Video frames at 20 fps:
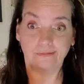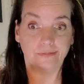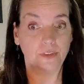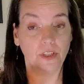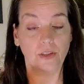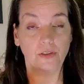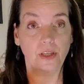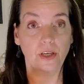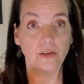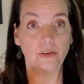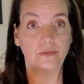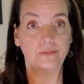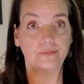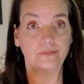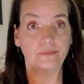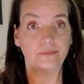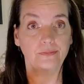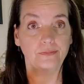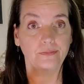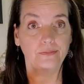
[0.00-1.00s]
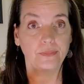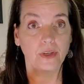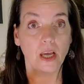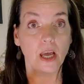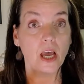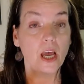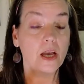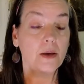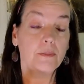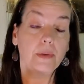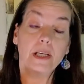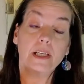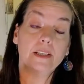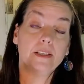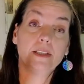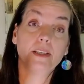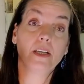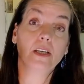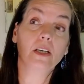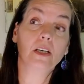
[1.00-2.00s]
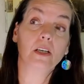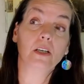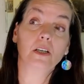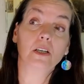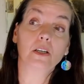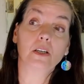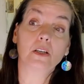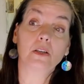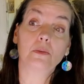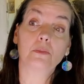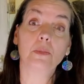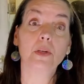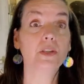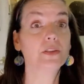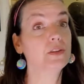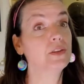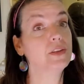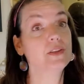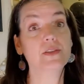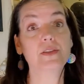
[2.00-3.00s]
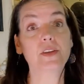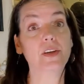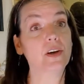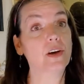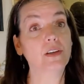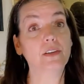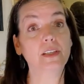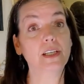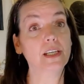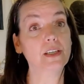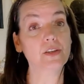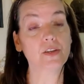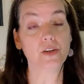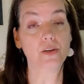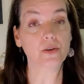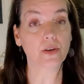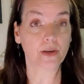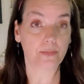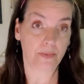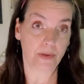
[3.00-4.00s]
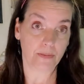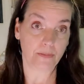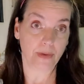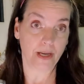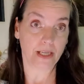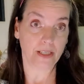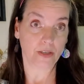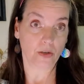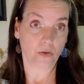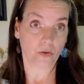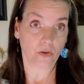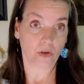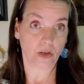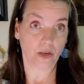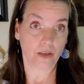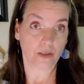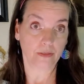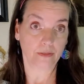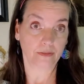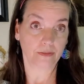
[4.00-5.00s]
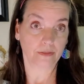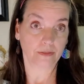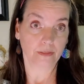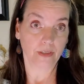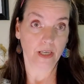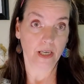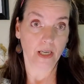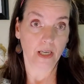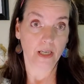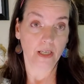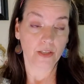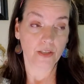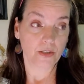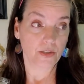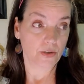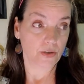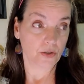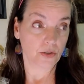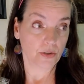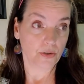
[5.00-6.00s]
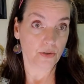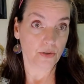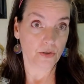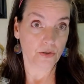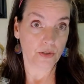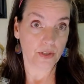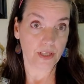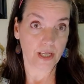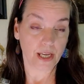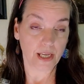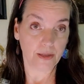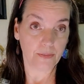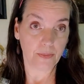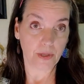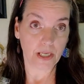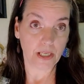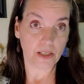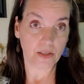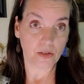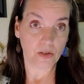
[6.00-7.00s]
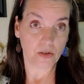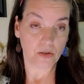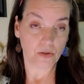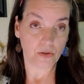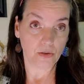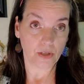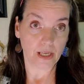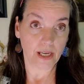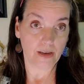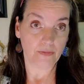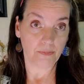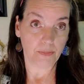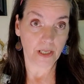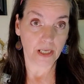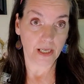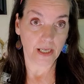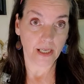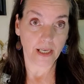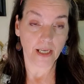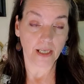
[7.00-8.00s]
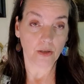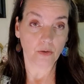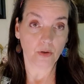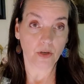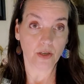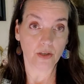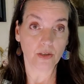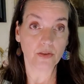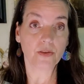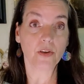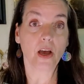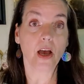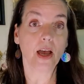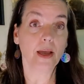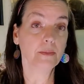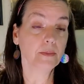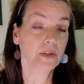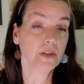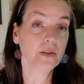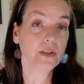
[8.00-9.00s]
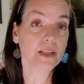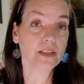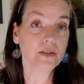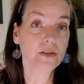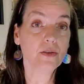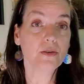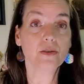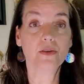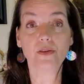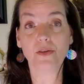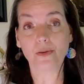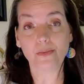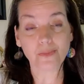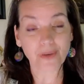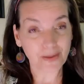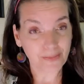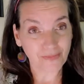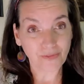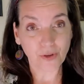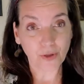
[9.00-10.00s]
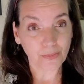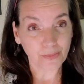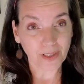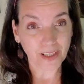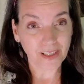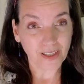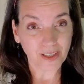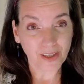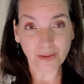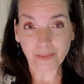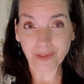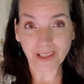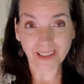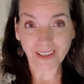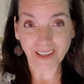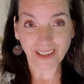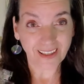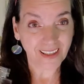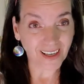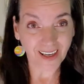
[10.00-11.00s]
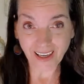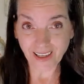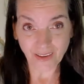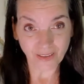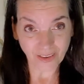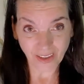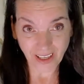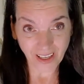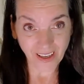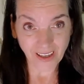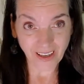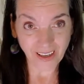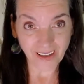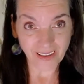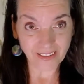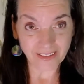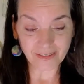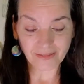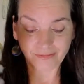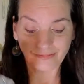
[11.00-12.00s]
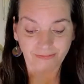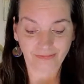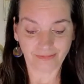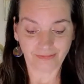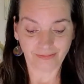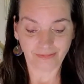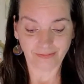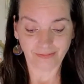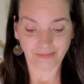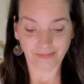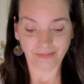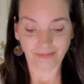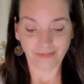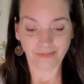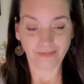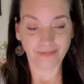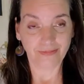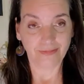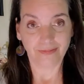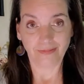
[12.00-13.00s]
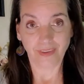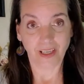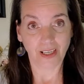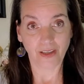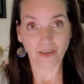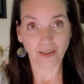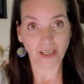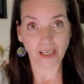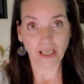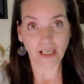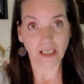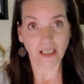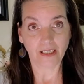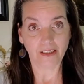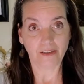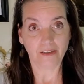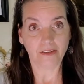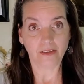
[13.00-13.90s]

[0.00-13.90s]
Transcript: Don't know. But until Mulder and Scully show up at my door to take me to the F B I headquarters, I'm going to assume I'm full-blood human, and I don't get it. I don't get it.